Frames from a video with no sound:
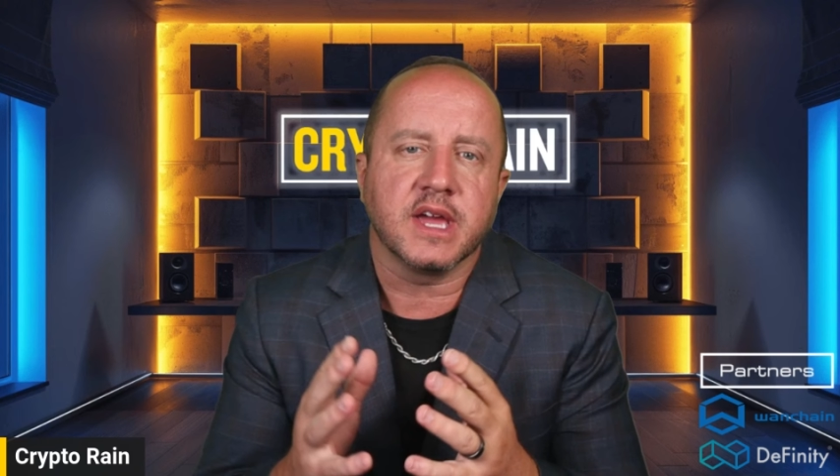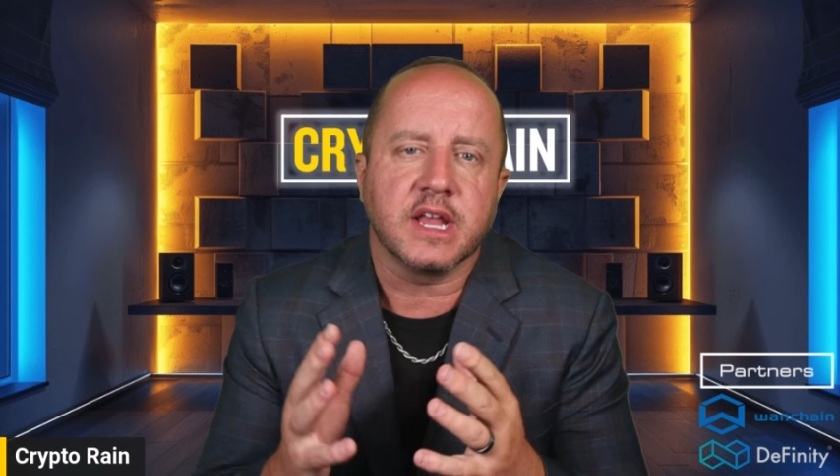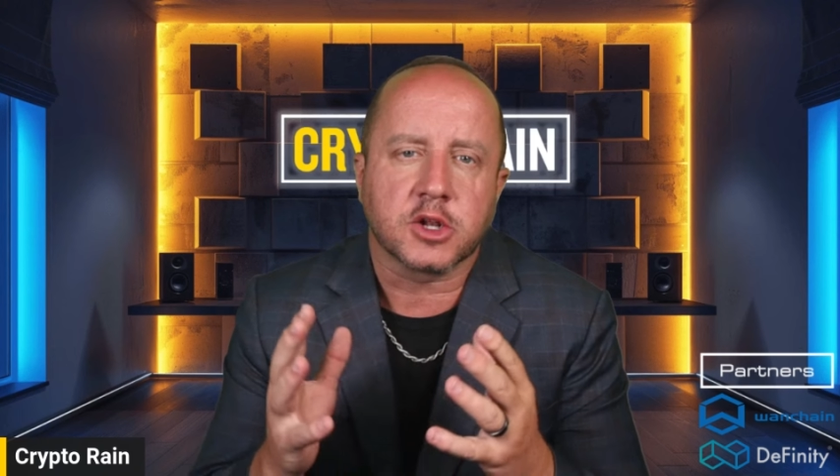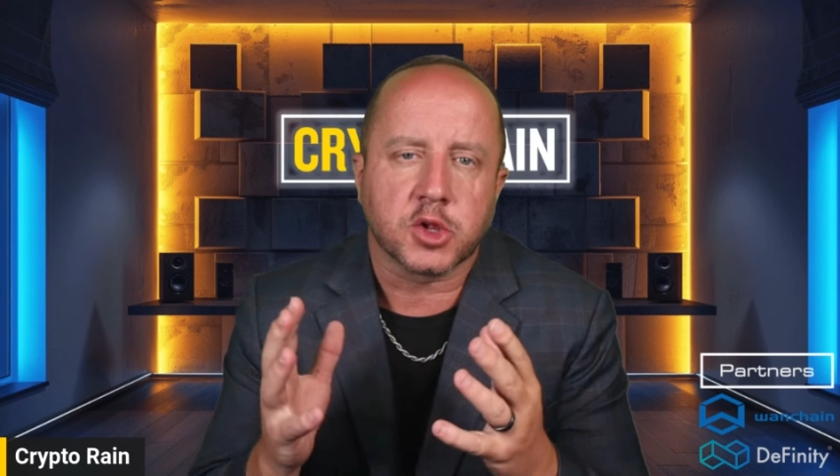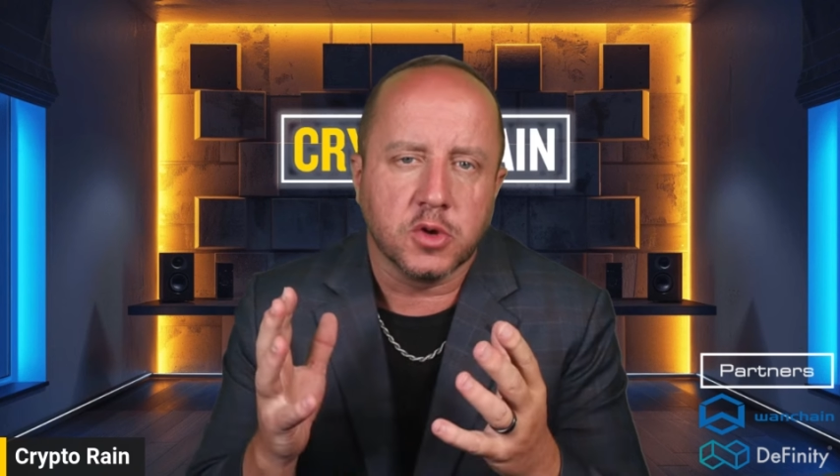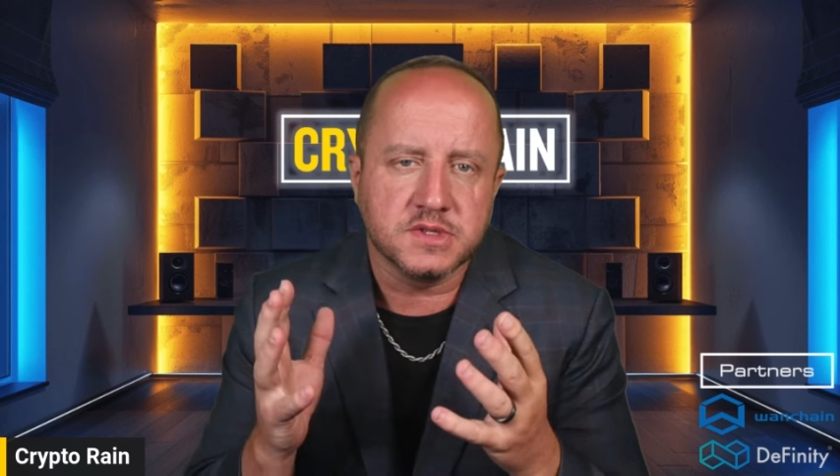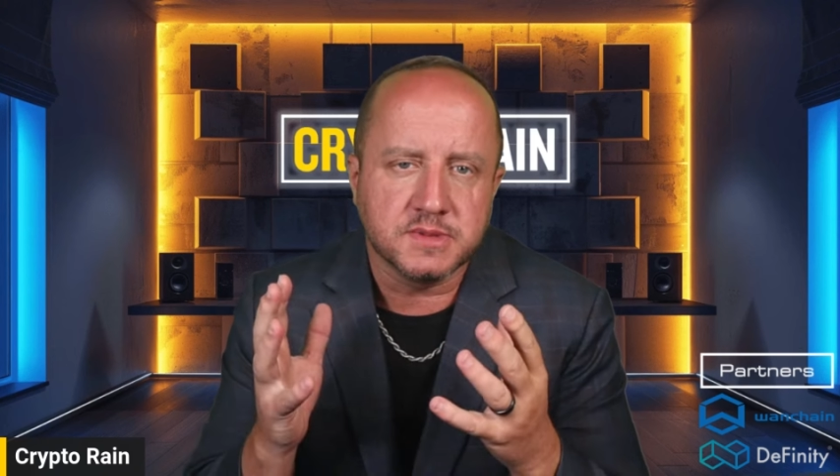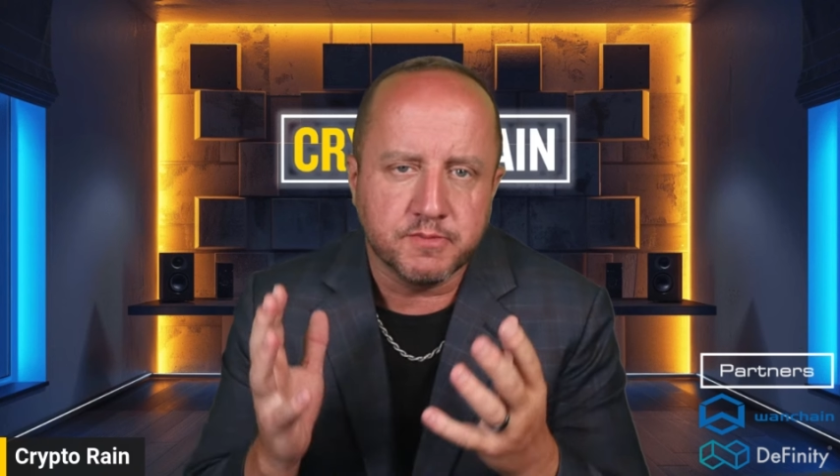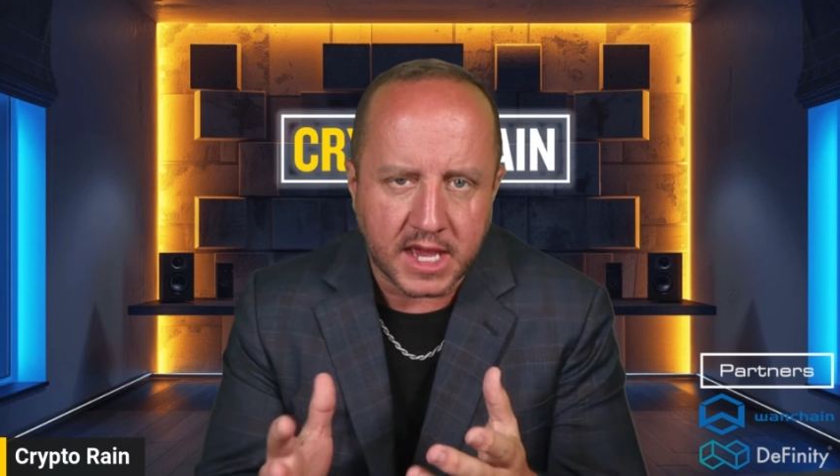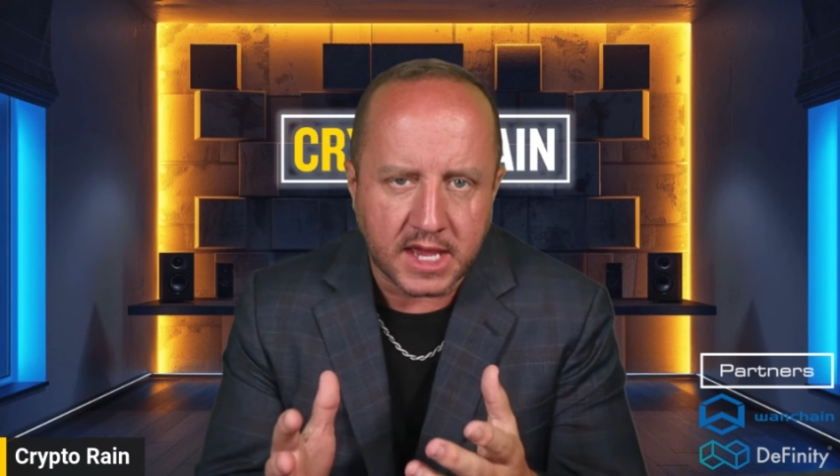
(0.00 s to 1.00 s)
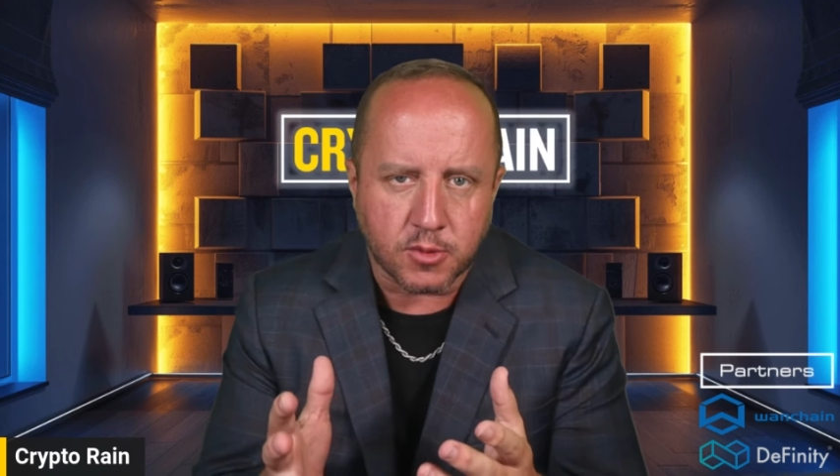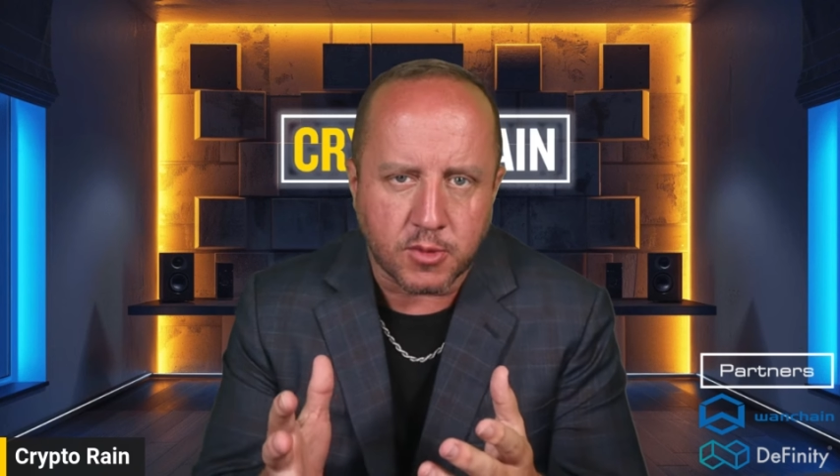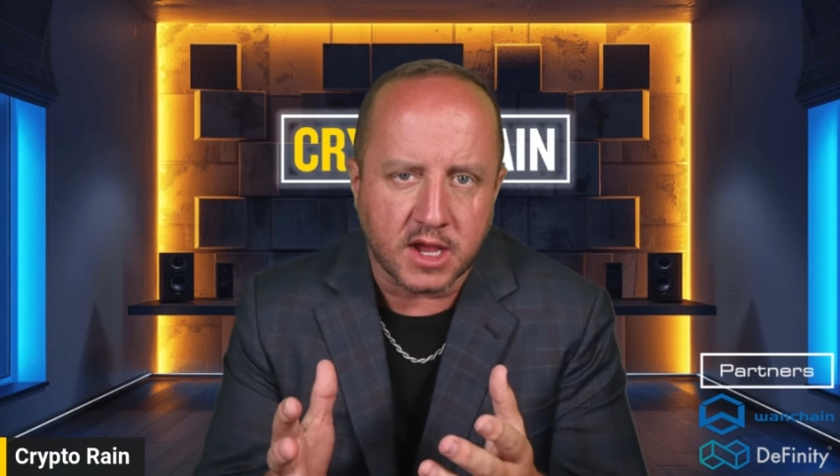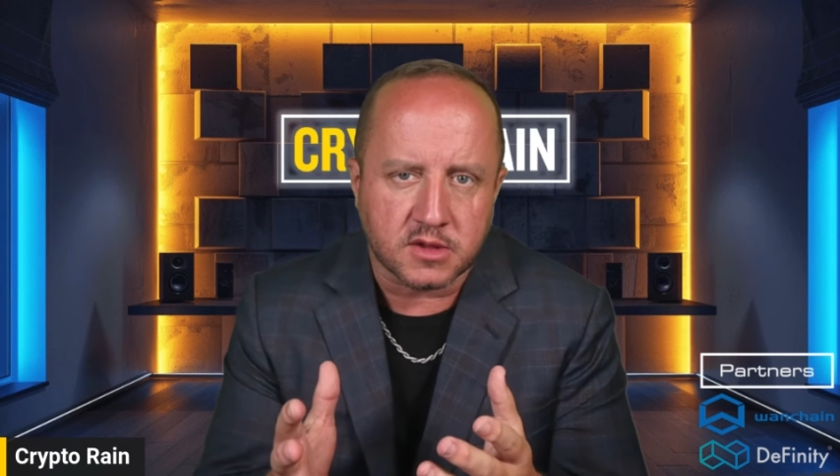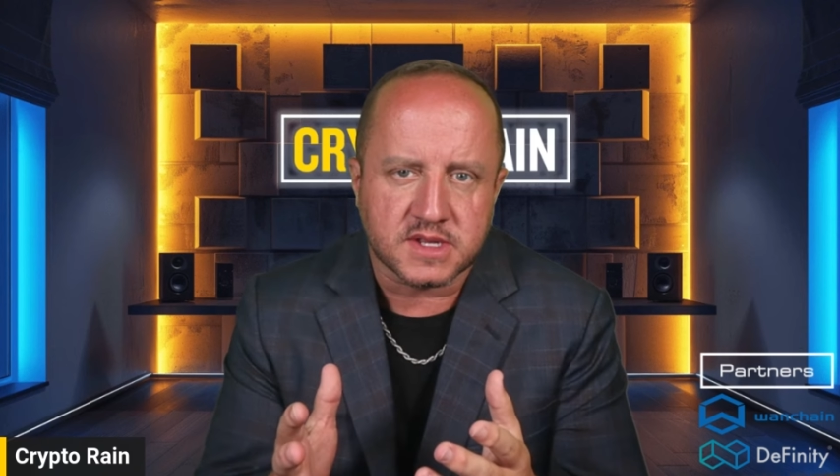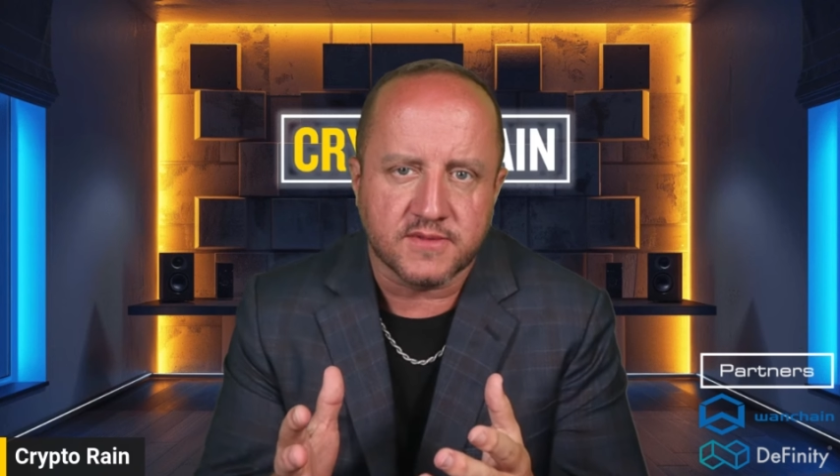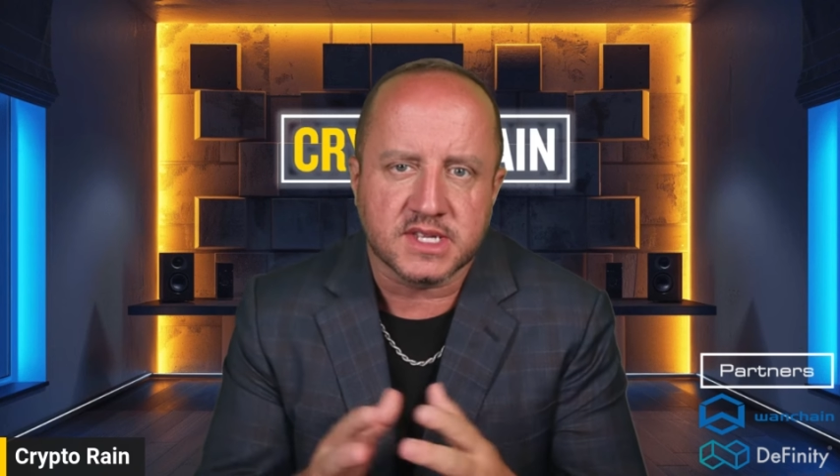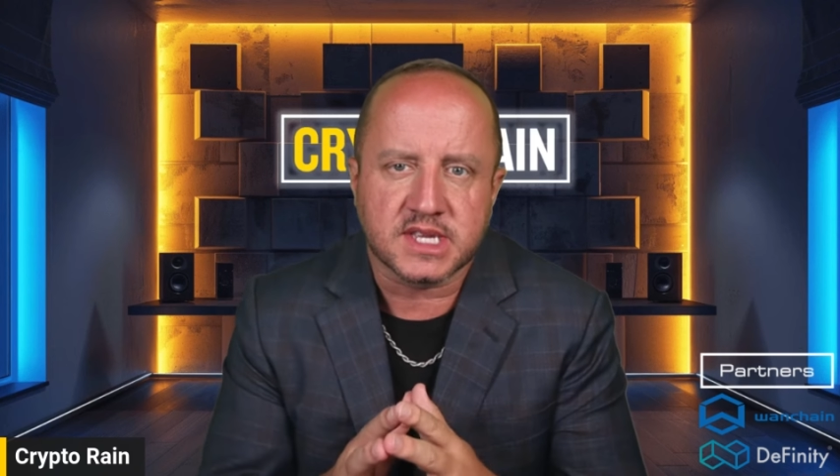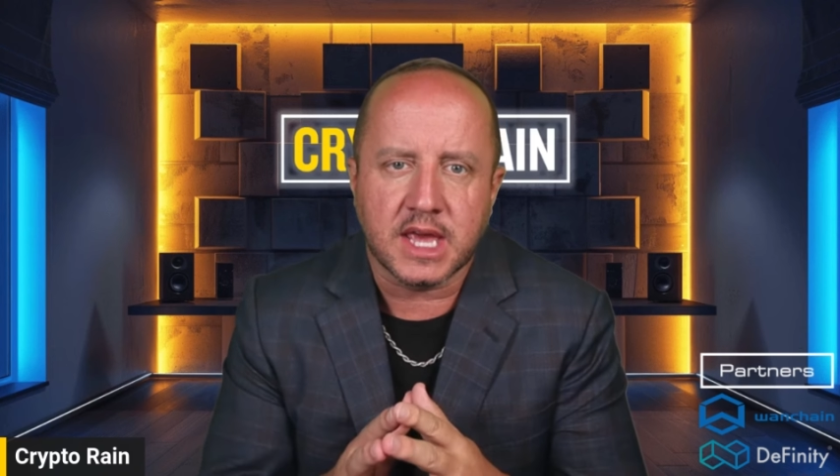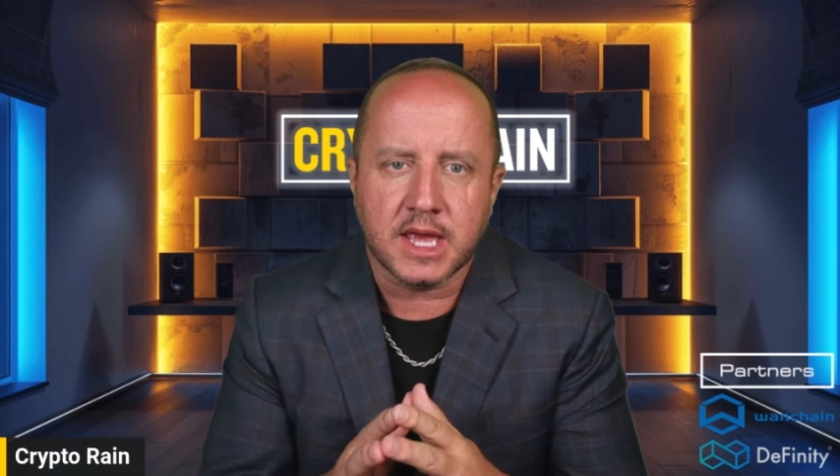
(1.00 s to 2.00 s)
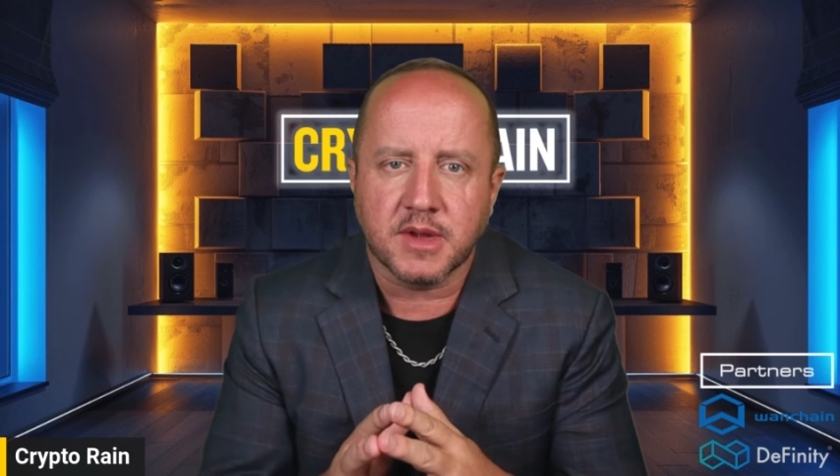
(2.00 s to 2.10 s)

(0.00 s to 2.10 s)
and closed beta rounds of this game,